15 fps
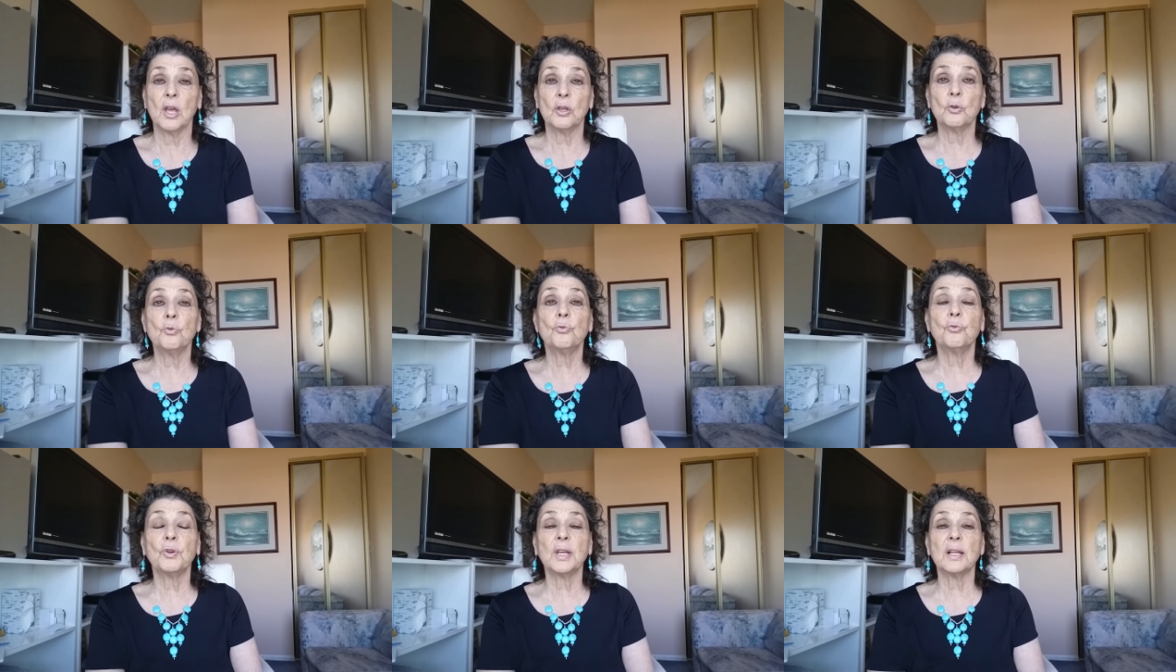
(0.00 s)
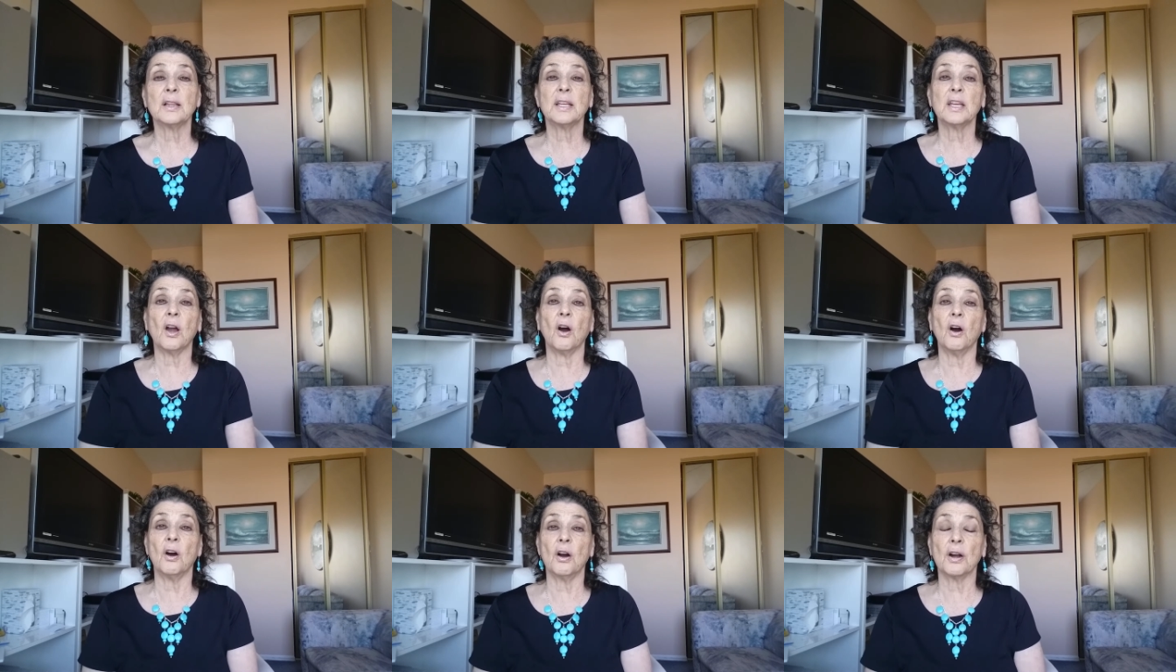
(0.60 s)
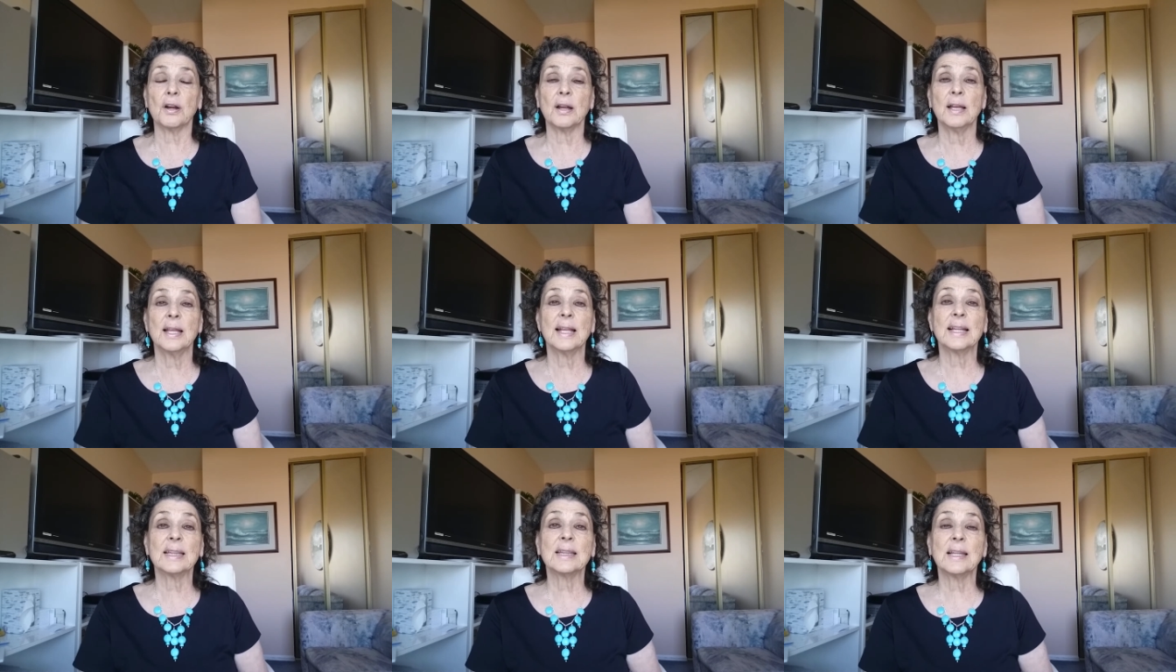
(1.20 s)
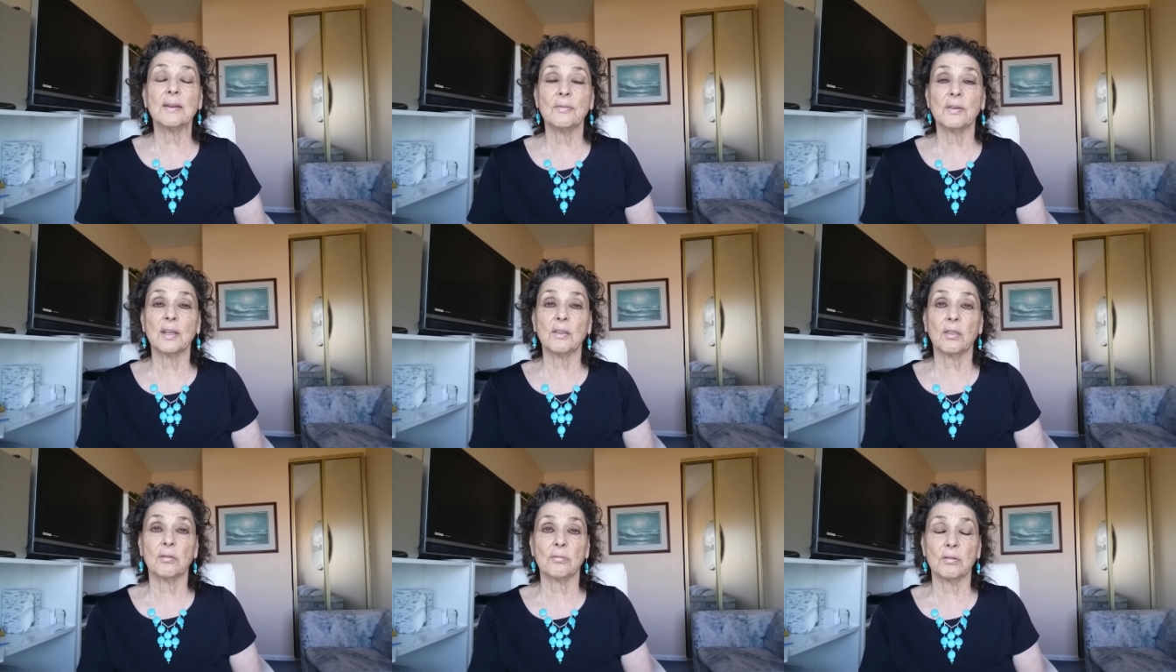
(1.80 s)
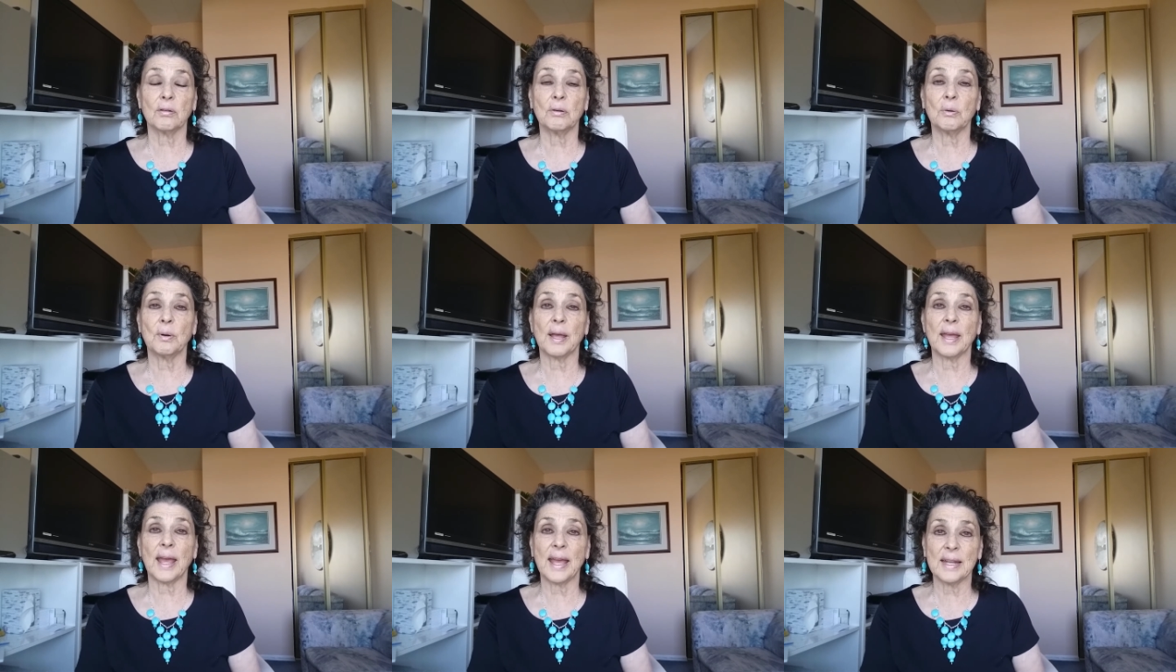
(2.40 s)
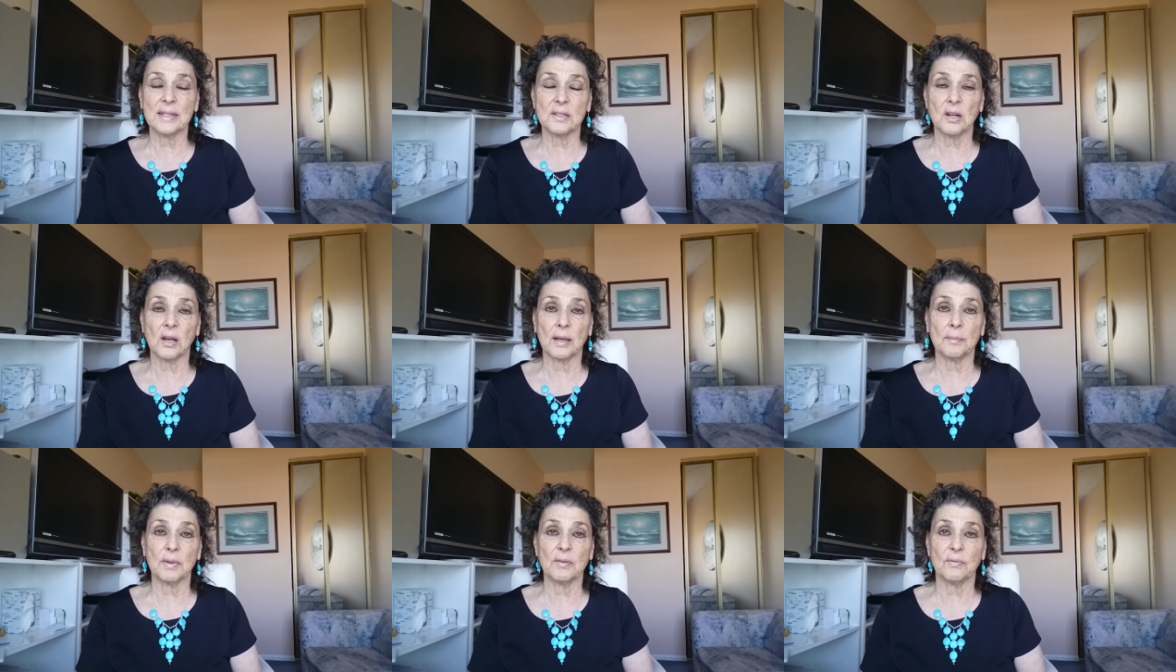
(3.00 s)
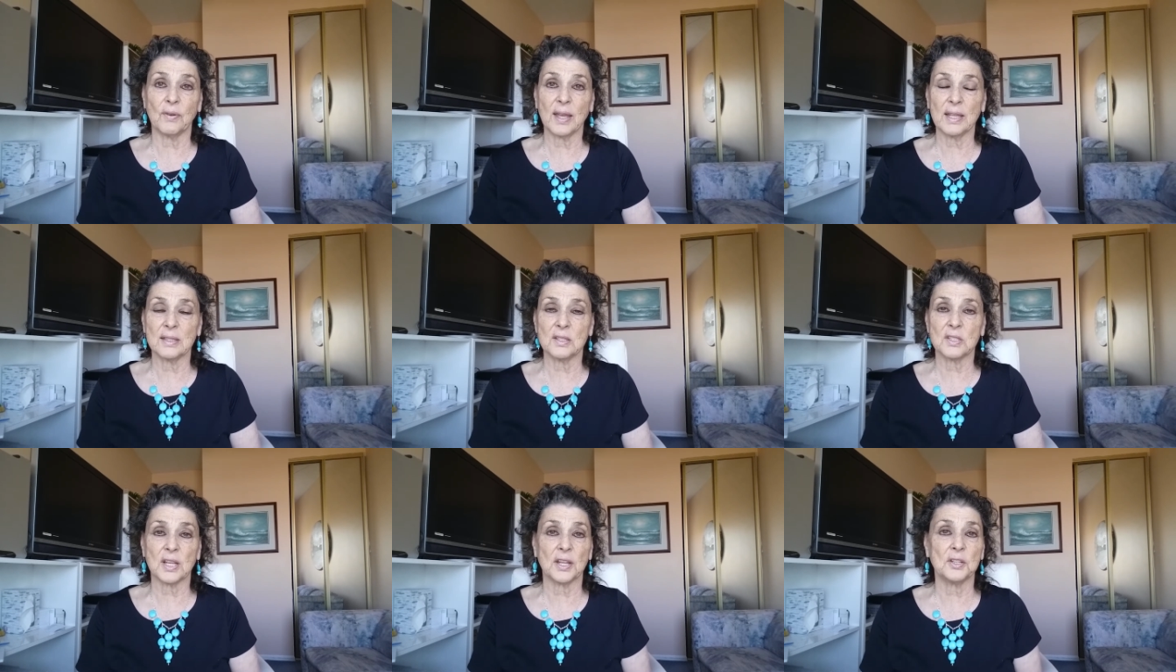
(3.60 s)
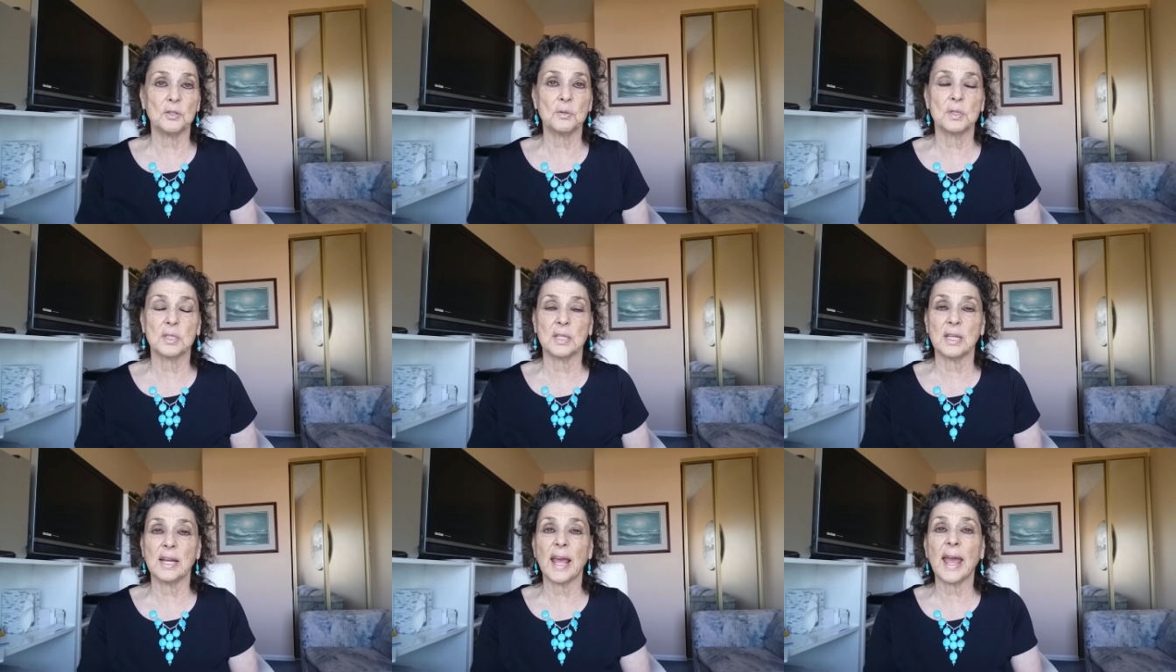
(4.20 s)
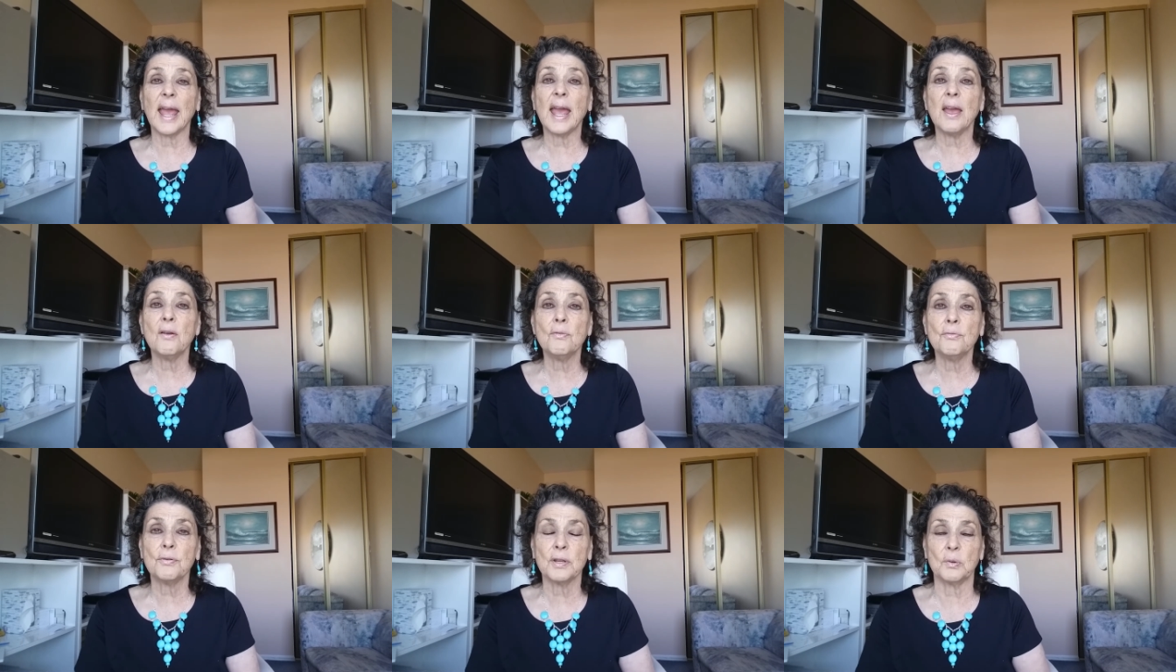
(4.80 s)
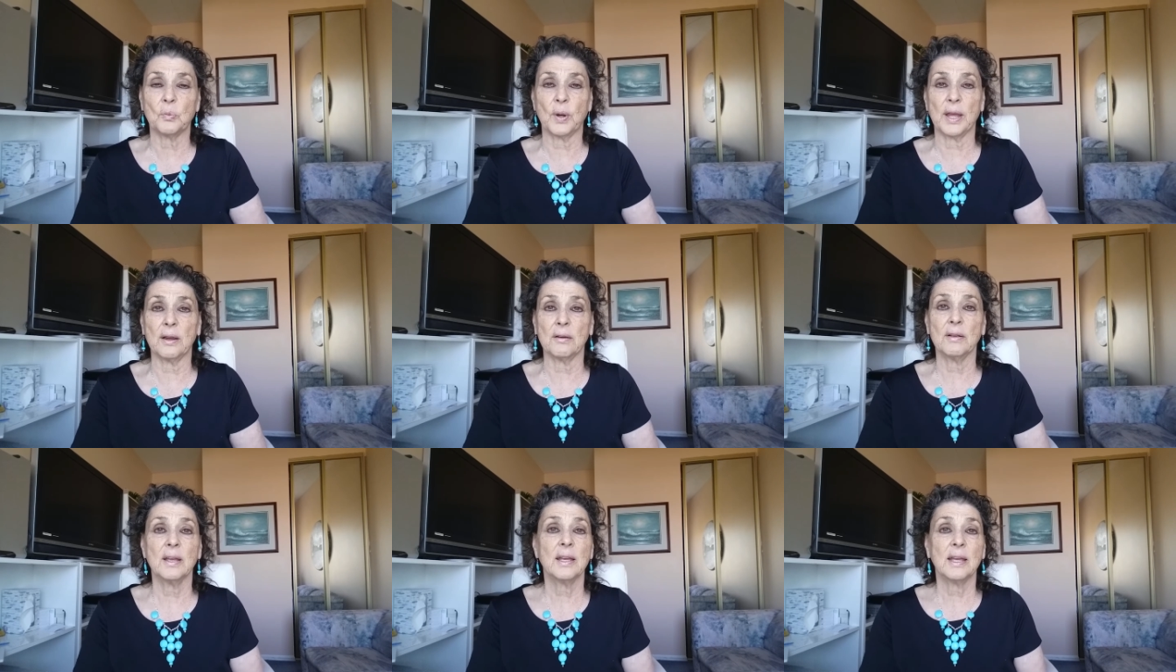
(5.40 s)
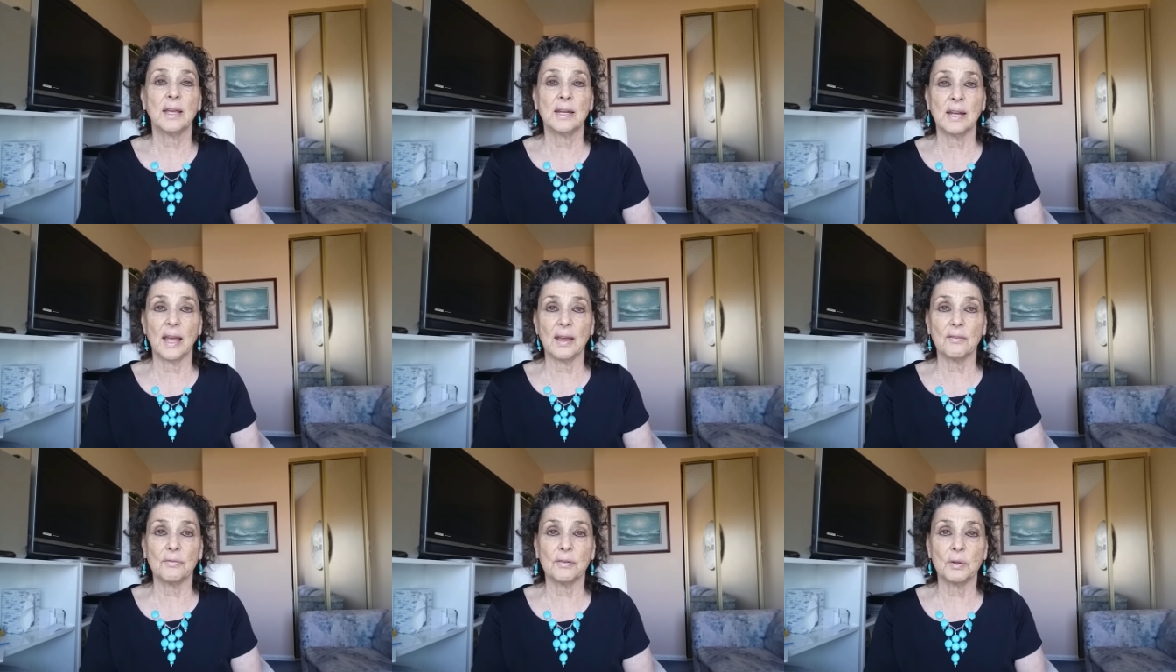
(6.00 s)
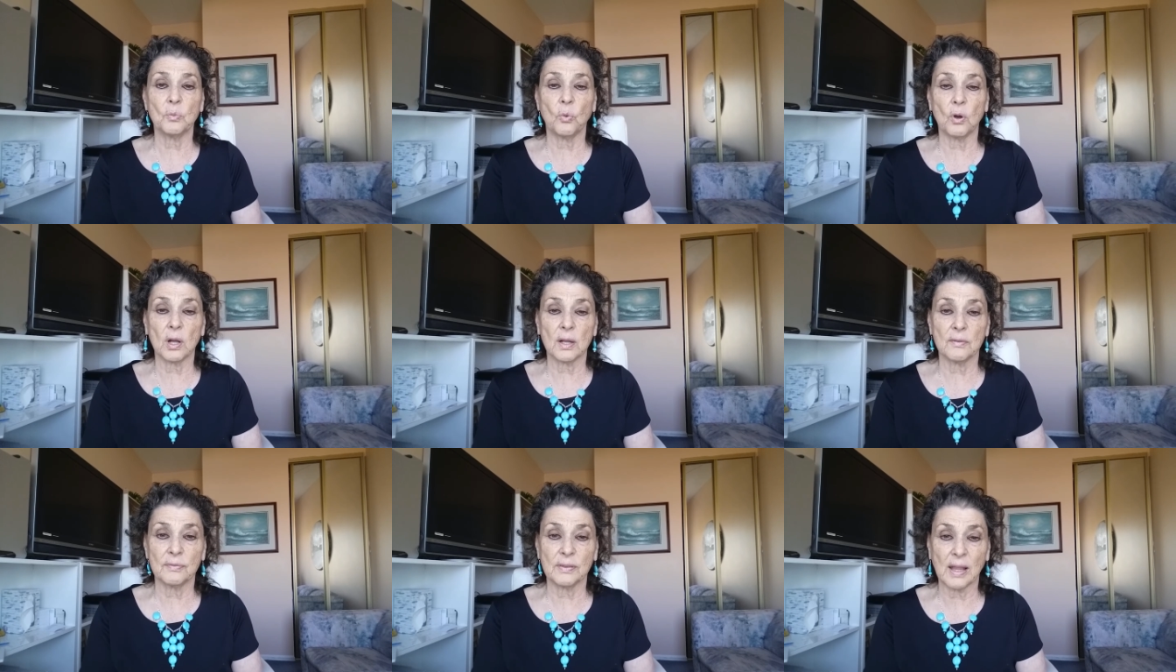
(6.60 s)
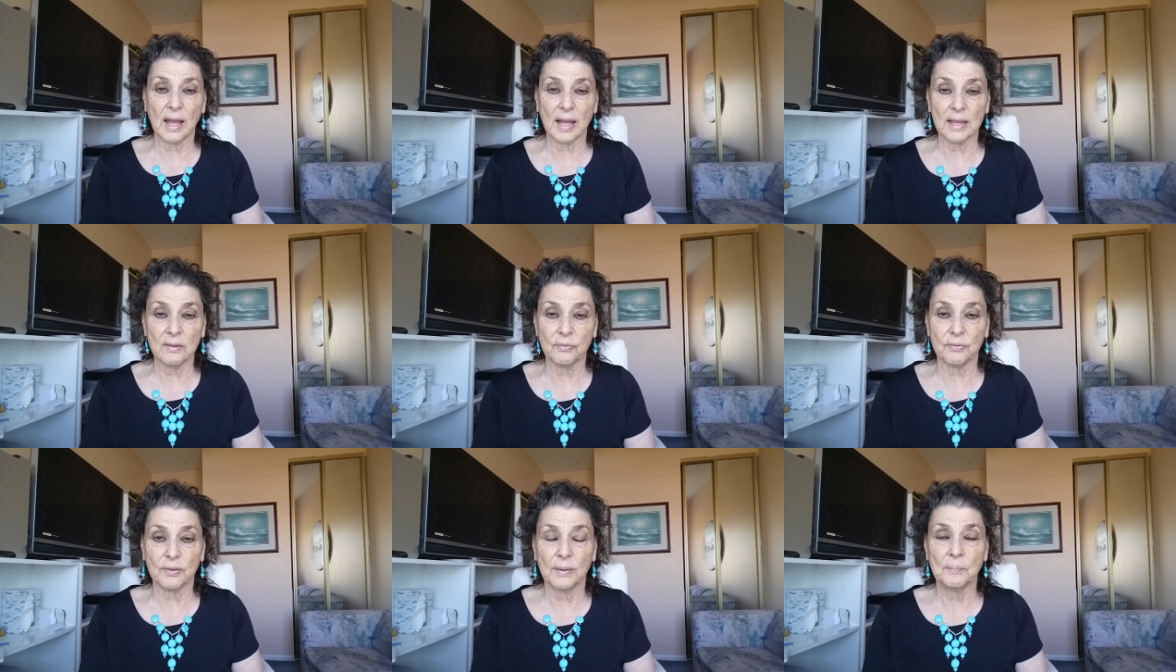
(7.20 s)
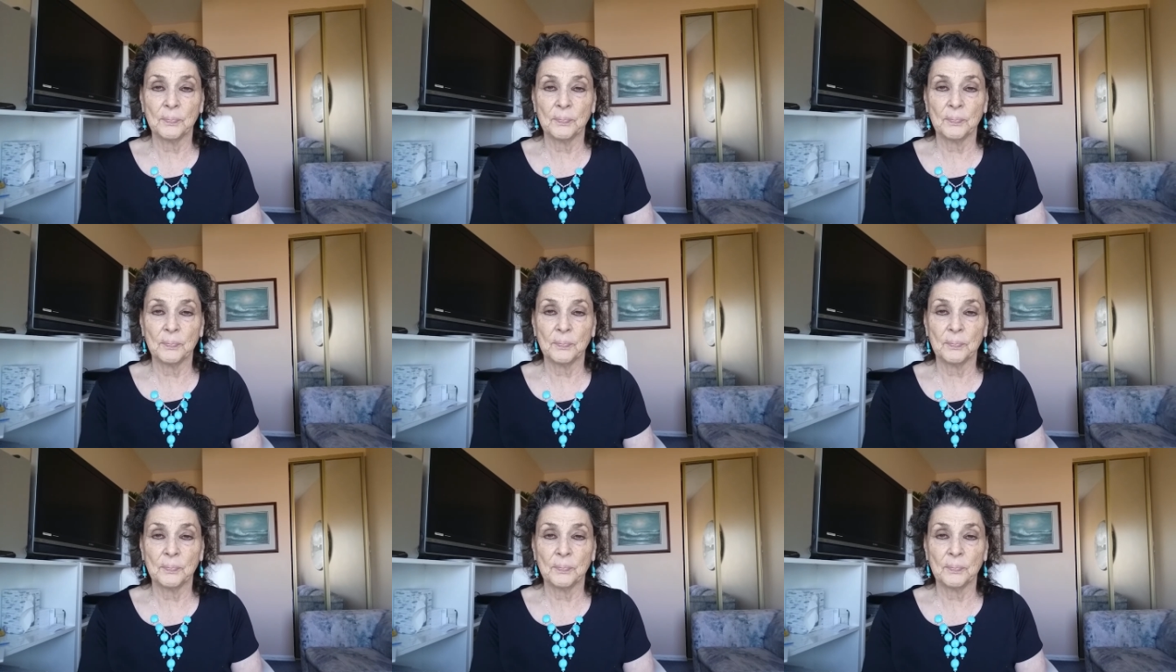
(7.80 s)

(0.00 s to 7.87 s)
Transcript: You really are living through end time events, and you see it everywhere in every walk of life.